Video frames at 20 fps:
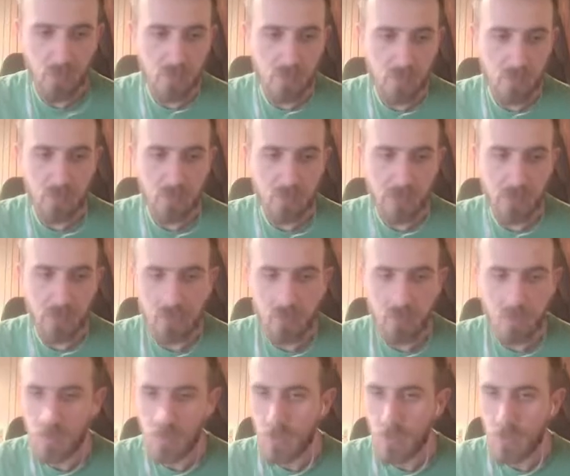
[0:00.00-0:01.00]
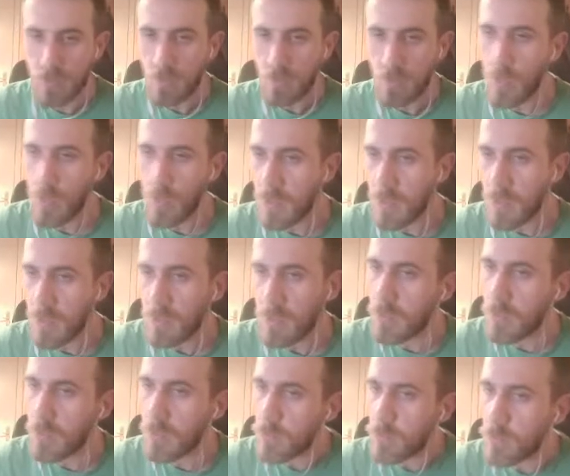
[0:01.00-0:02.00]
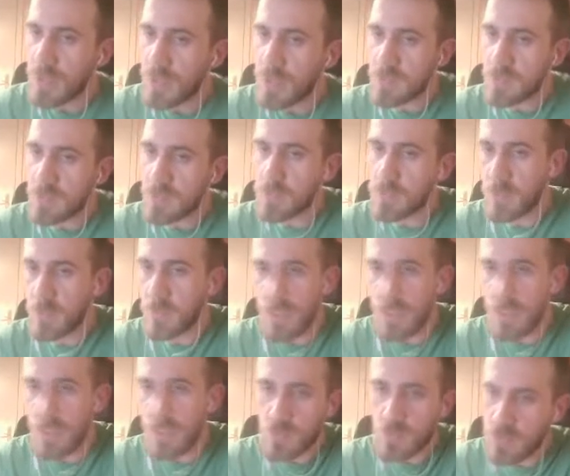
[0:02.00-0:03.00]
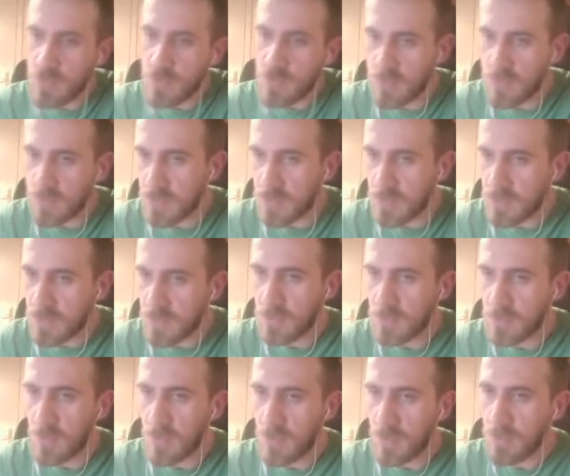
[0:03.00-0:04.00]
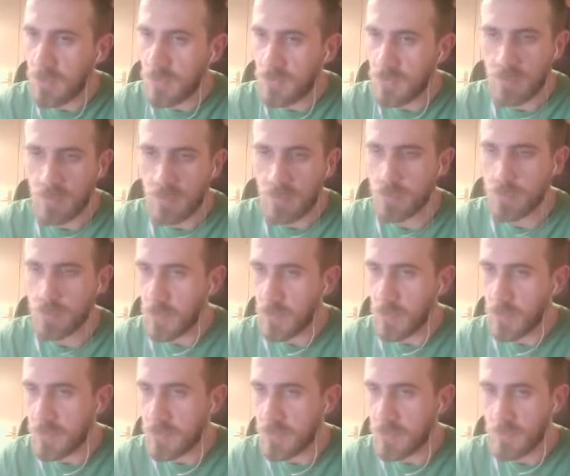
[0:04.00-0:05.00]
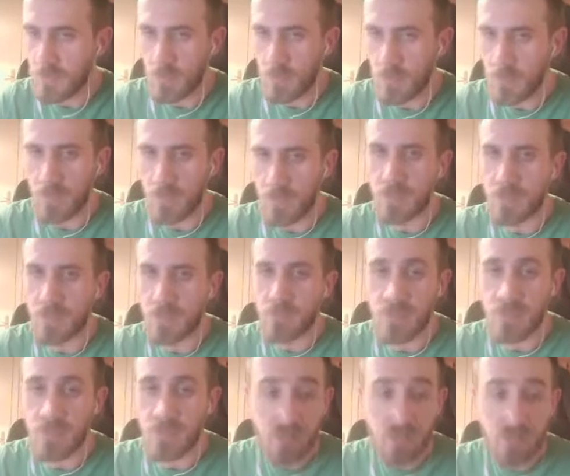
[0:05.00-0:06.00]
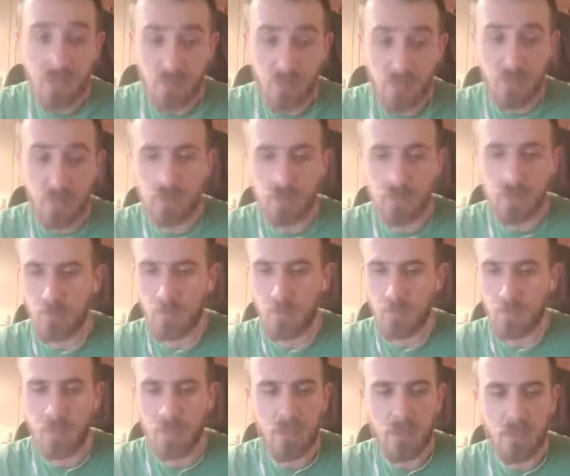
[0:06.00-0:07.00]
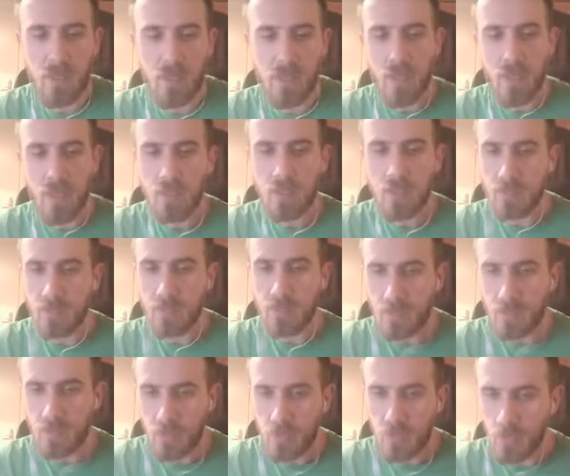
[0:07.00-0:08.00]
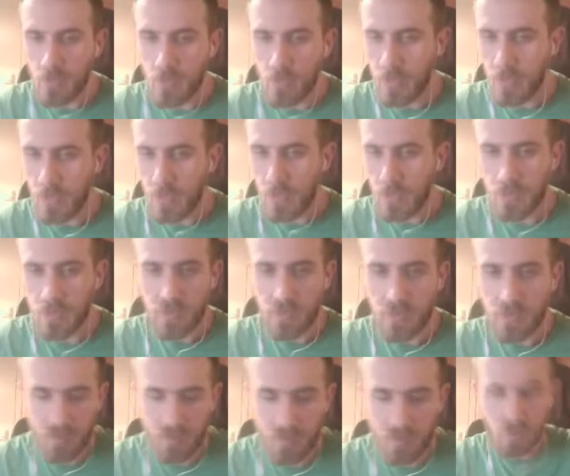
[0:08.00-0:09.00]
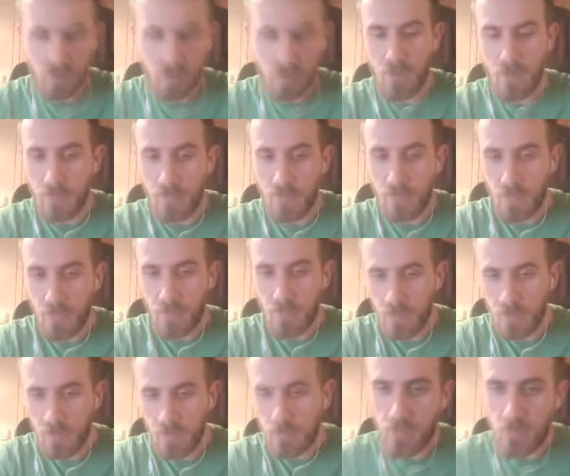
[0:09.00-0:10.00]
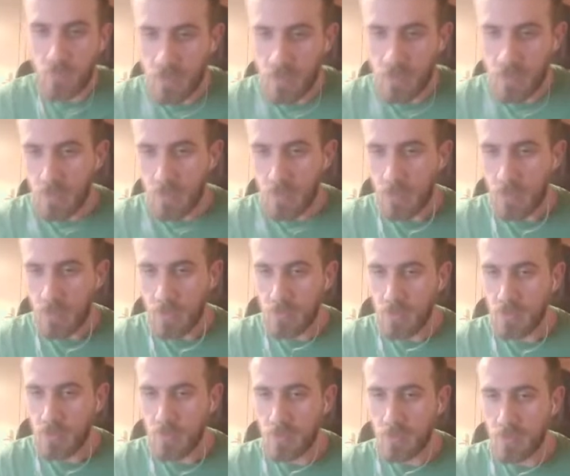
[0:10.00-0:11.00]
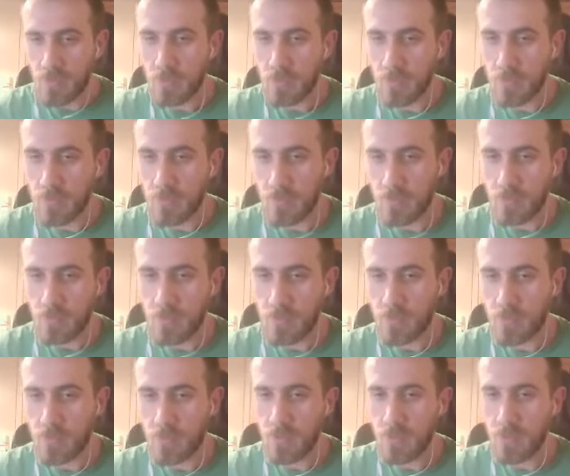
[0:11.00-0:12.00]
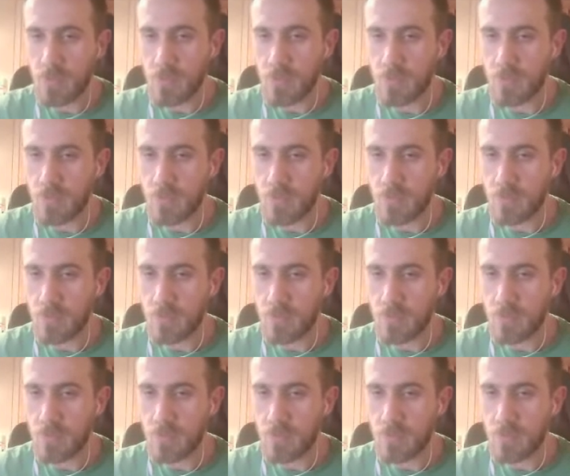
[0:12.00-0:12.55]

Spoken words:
is like, why is it popping? I don't need this. I don't need this. Why is it popping out? And my second biggest complaint is that I just like type in, right, and I just do this, and I just did this,